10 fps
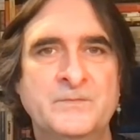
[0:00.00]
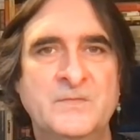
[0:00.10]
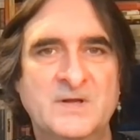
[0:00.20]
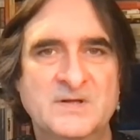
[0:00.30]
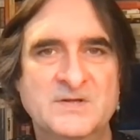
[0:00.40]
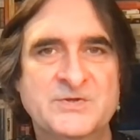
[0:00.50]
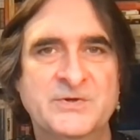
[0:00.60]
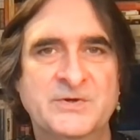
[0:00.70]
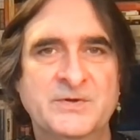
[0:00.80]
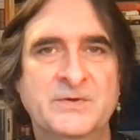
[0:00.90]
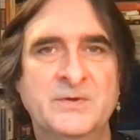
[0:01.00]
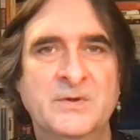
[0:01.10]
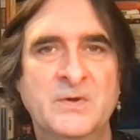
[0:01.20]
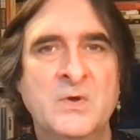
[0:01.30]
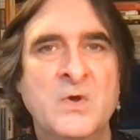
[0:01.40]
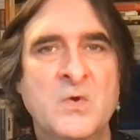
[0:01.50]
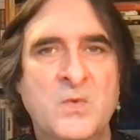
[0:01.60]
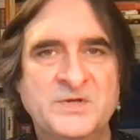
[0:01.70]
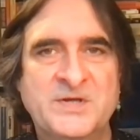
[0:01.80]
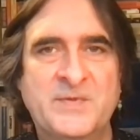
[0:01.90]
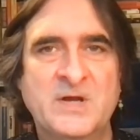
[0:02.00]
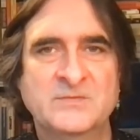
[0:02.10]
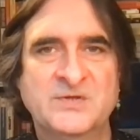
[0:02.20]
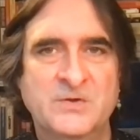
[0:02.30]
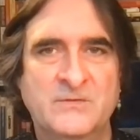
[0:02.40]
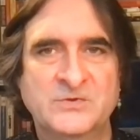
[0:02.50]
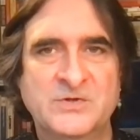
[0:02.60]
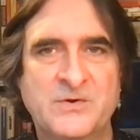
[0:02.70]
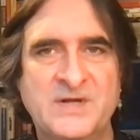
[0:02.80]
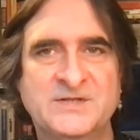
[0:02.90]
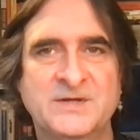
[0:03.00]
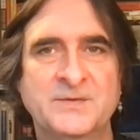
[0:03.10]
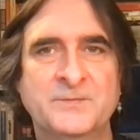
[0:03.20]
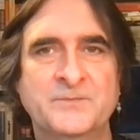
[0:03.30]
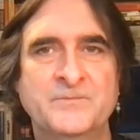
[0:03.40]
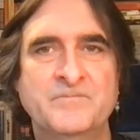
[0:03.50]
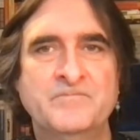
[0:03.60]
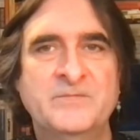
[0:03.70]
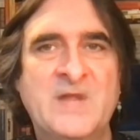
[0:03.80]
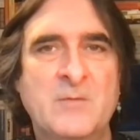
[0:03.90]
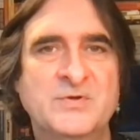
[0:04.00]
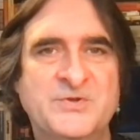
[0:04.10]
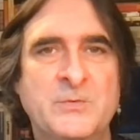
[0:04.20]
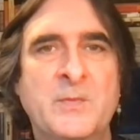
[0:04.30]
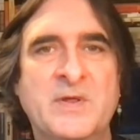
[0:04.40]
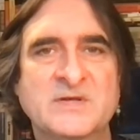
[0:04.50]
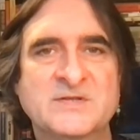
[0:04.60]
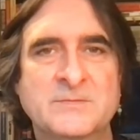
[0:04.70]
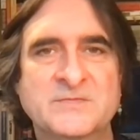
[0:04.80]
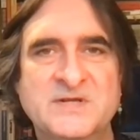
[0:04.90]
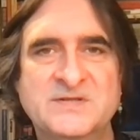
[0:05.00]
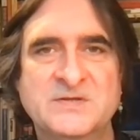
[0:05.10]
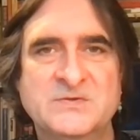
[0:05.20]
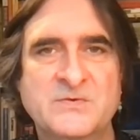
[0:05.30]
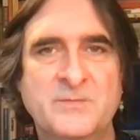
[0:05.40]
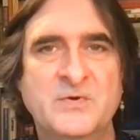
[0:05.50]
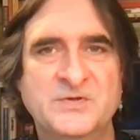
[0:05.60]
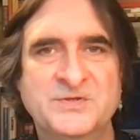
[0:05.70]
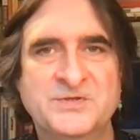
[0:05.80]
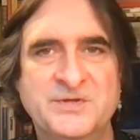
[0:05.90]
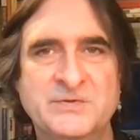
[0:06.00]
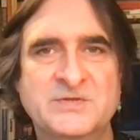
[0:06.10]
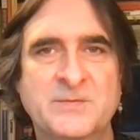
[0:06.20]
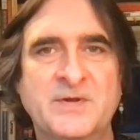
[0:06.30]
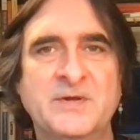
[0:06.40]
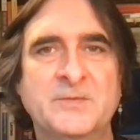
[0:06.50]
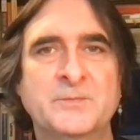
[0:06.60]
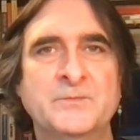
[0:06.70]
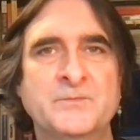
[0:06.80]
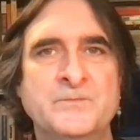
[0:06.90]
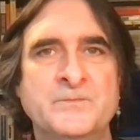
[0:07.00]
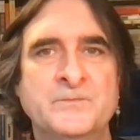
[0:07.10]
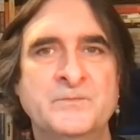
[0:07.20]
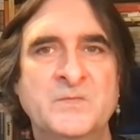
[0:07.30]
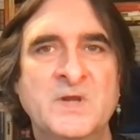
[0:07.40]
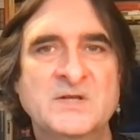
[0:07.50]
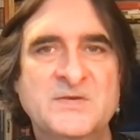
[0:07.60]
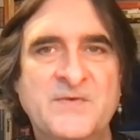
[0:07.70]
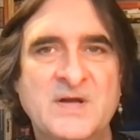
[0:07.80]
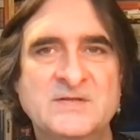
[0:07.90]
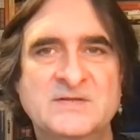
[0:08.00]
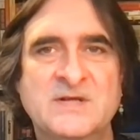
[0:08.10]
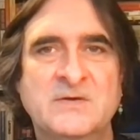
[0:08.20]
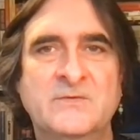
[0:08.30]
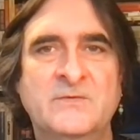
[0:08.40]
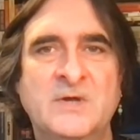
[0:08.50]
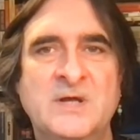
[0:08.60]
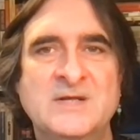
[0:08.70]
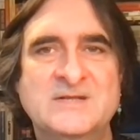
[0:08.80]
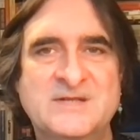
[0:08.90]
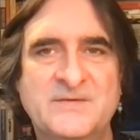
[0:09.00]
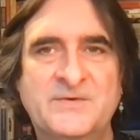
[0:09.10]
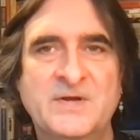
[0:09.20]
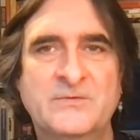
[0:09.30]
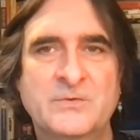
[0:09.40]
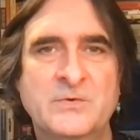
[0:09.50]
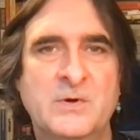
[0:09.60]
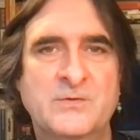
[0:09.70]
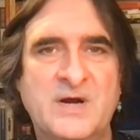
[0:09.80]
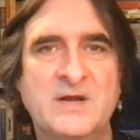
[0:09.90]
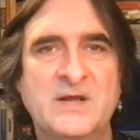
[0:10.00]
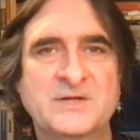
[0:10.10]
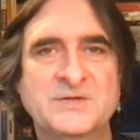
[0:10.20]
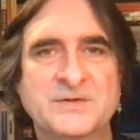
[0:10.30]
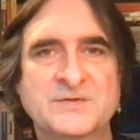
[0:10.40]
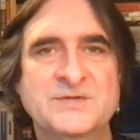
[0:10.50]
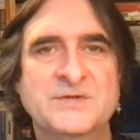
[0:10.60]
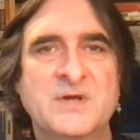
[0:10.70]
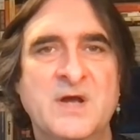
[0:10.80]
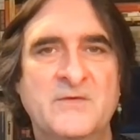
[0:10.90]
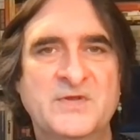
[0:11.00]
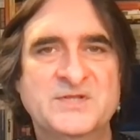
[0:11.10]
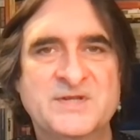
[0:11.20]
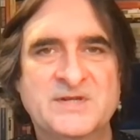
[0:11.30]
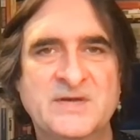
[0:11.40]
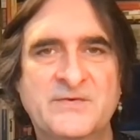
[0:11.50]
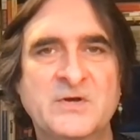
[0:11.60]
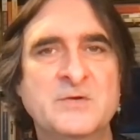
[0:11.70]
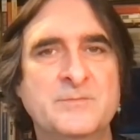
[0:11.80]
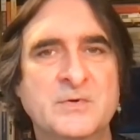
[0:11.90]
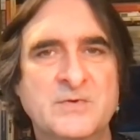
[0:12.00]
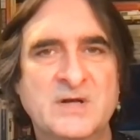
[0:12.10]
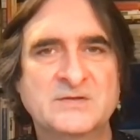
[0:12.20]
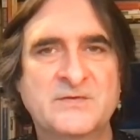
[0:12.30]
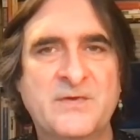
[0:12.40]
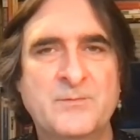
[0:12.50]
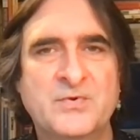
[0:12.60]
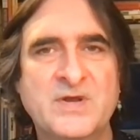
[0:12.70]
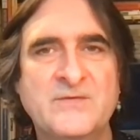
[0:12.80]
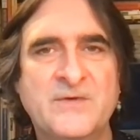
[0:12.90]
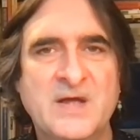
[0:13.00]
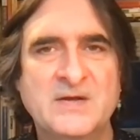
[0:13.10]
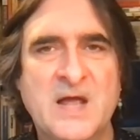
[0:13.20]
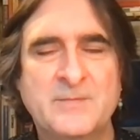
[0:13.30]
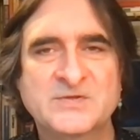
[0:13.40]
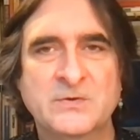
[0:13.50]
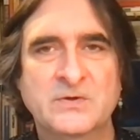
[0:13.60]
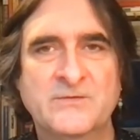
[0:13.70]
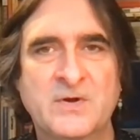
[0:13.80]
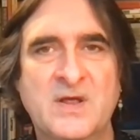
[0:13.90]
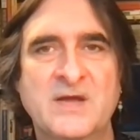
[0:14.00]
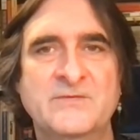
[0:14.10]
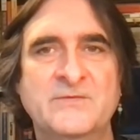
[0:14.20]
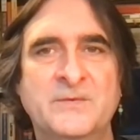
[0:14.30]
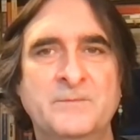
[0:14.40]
And in turn, when she becomes the novel's narrator, now presumably at some distance from the person she used to be, she finds herself sifting through her recollections of this significant but relatively brief episode of her life